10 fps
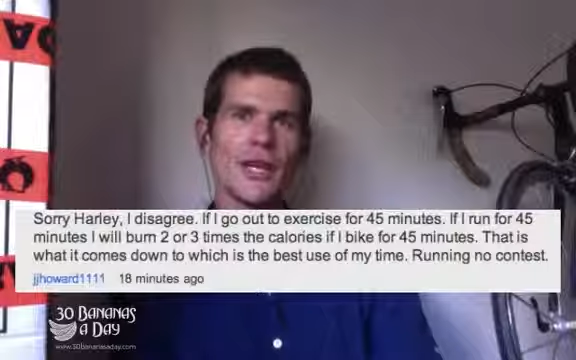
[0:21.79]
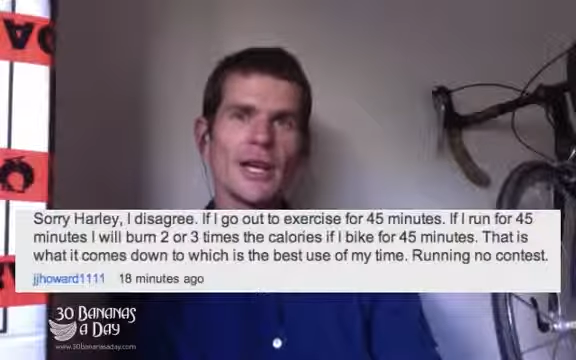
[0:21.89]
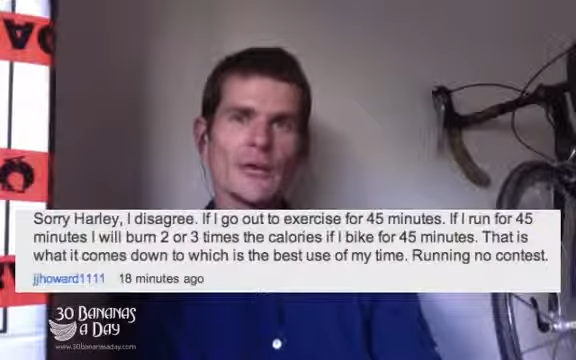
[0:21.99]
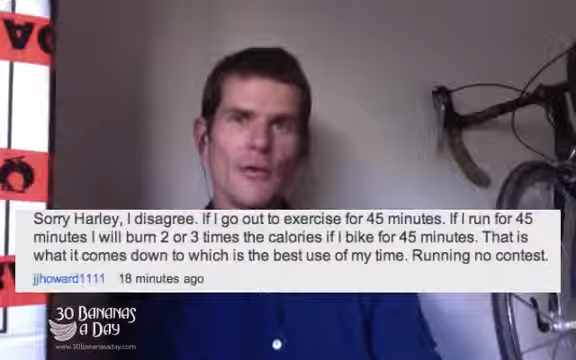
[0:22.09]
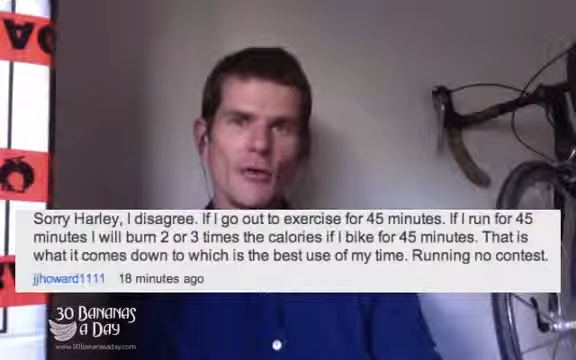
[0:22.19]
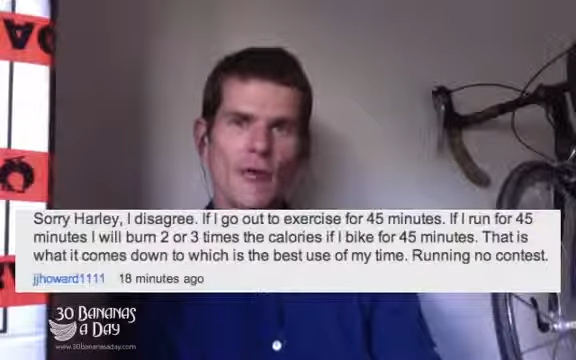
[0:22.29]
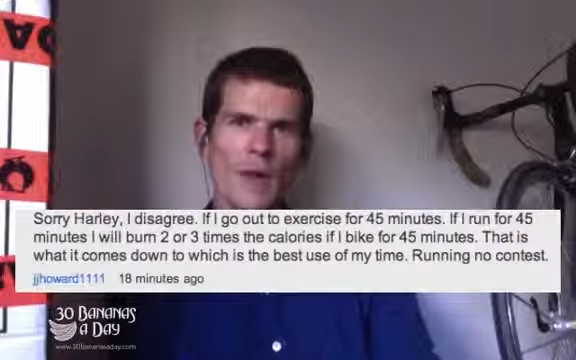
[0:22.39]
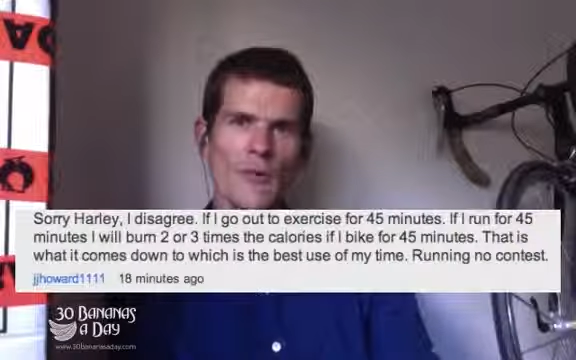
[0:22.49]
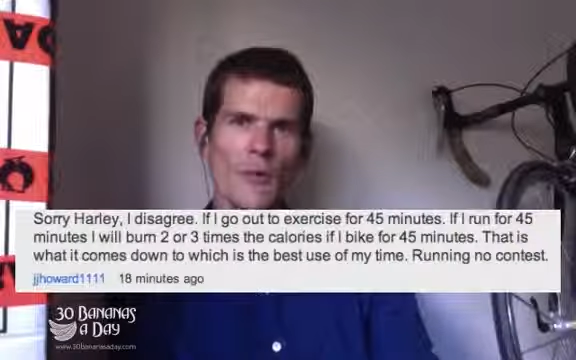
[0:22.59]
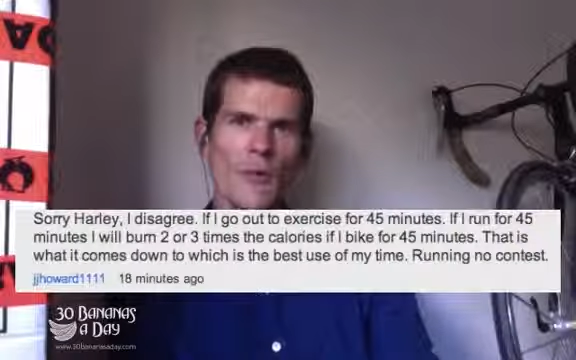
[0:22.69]
if I
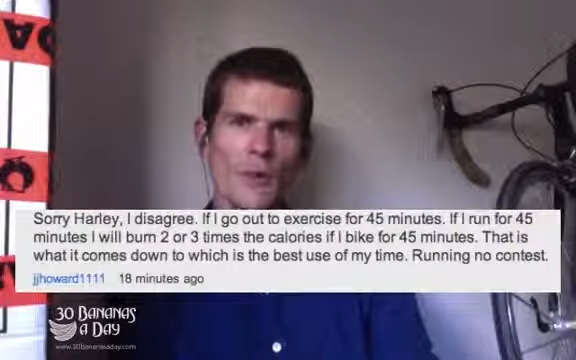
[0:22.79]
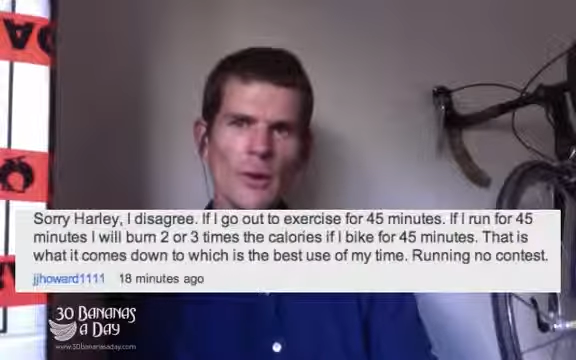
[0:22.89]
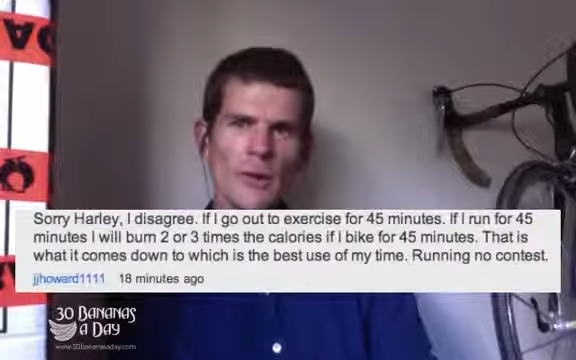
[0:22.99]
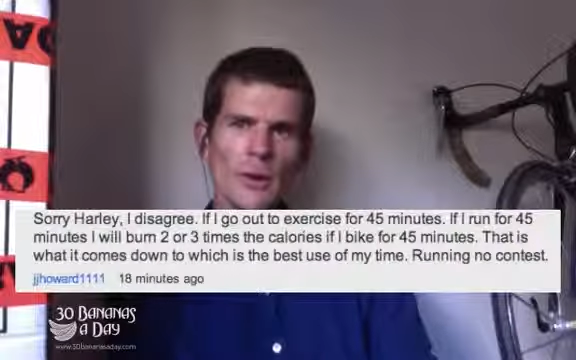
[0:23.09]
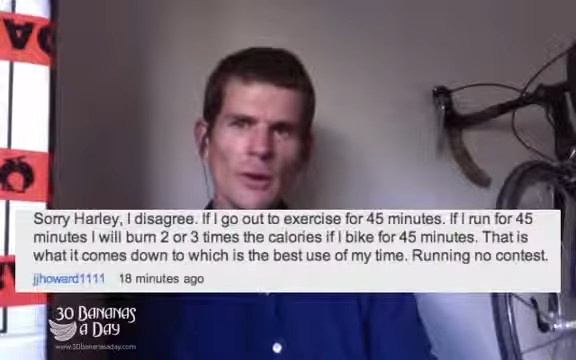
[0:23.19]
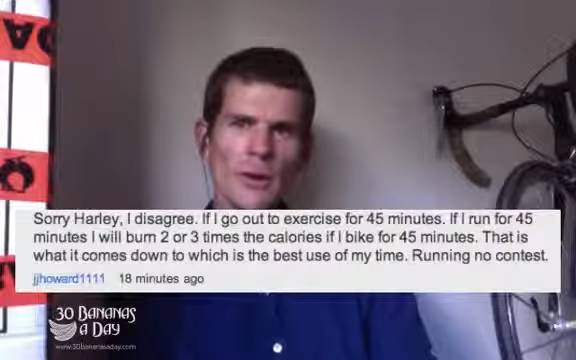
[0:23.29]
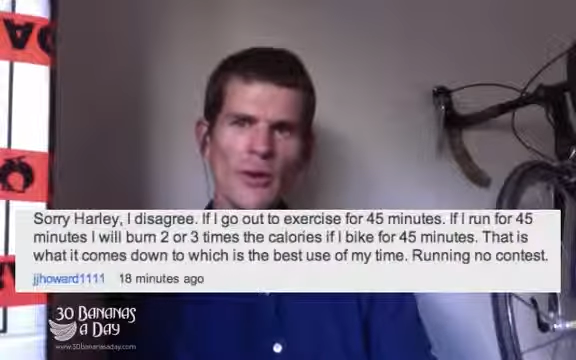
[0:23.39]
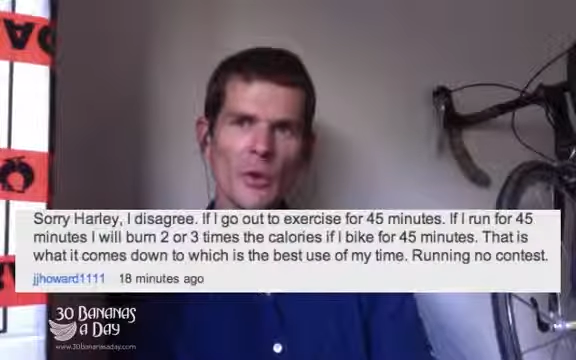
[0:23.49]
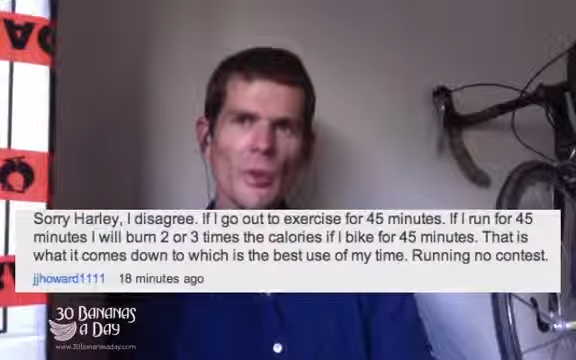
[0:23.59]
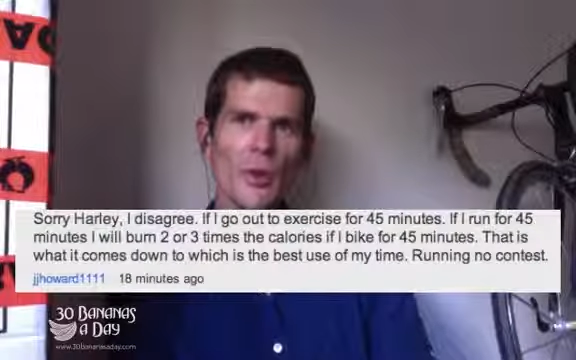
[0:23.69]
run for 45 minutes,
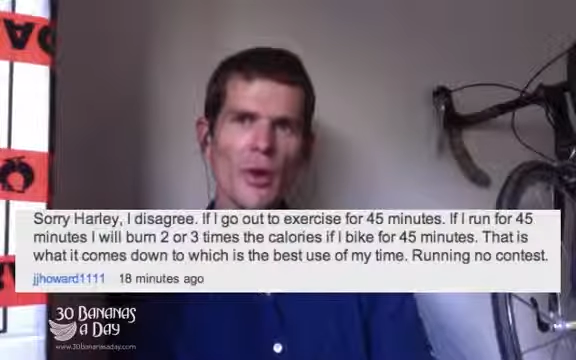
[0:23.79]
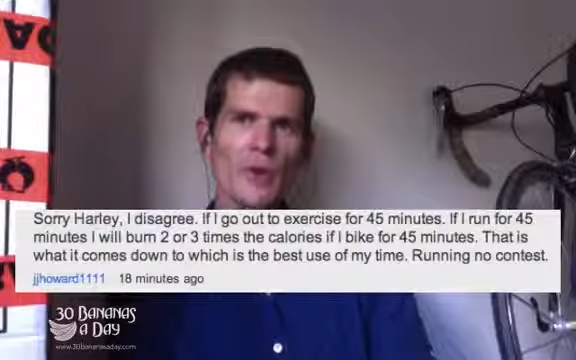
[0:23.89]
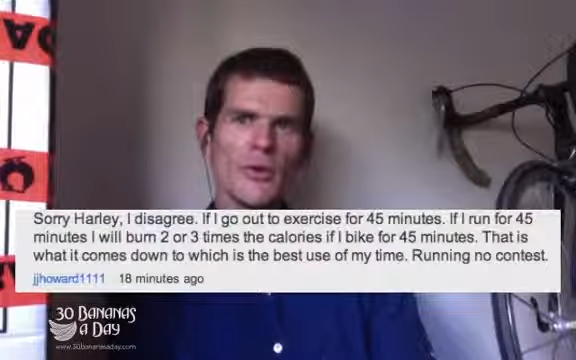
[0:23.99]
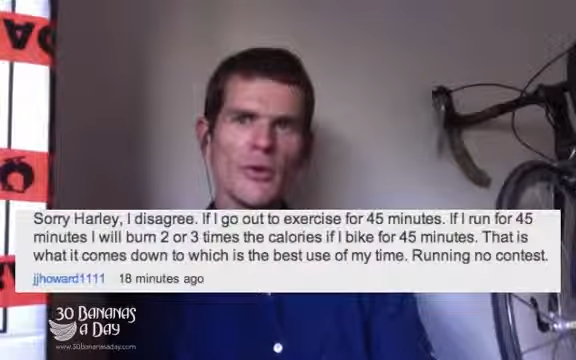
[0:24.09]
I will burn